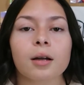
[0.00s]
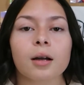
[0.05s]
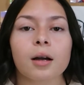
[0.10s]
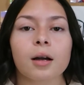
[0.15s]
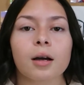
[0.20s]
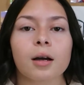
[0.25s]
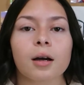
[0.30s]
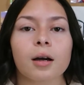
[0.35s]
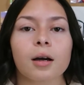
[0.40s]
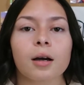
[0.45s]

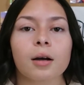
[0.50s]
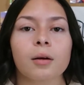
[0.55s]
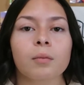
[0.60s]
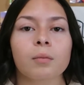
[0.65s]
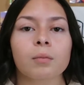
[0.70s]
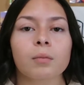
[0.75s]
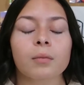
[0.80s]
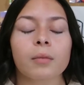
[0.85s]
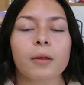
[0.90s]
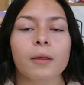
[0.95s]

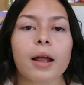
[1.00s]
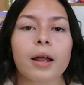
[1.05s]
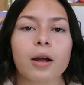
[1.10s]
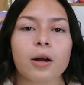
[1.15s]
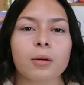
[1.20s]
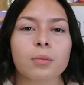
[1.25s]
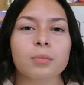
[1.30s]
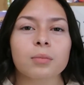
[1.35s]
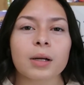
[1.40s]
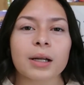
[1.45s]
I
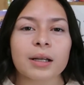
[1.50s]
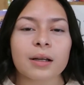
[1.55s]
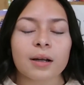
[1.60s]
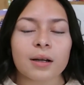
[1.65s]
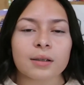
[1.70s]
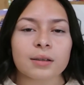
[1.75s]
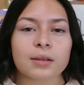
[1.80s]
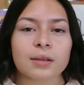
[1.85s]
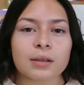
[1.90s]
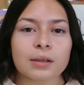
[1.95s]
helped my
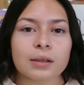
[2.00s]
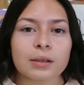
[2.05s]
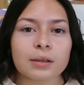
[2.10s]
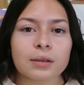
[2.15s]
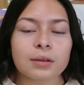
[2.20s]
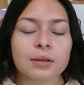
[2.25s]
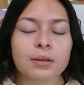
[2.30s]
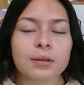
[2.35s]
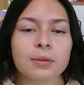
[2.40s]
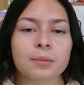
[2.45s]

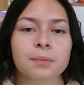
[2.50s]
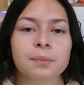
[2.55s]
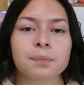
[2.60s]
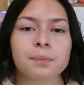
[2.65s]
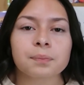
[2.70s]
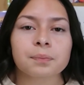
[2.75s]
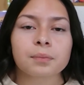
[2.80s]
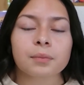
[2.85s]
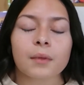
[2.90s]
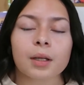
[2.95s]
cousins
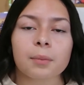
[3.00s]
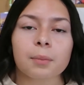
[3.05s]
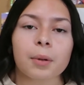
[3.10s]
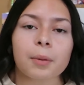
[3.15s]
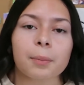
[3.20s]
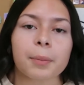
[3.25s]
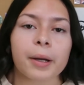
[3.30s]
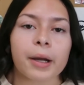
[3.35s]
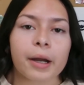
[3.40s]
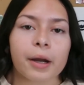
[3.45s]

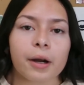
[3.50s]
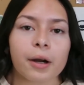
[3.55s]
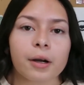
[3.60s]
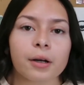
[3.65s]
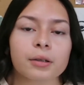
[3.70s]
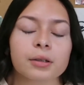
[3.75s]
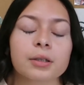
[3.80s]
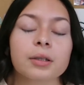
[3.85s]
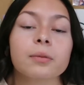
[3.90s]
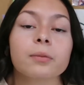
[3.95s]

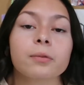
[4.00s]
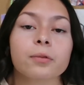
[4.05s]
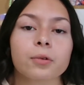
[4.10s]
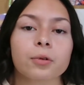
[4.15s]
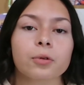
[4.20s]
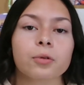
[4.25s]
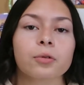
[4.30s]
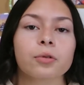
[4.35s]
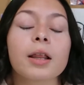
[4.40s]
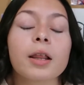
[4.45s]
prepare some
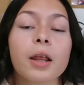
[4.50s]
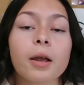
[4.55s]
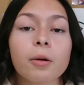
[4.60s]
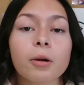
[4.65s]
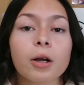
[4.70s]
food. They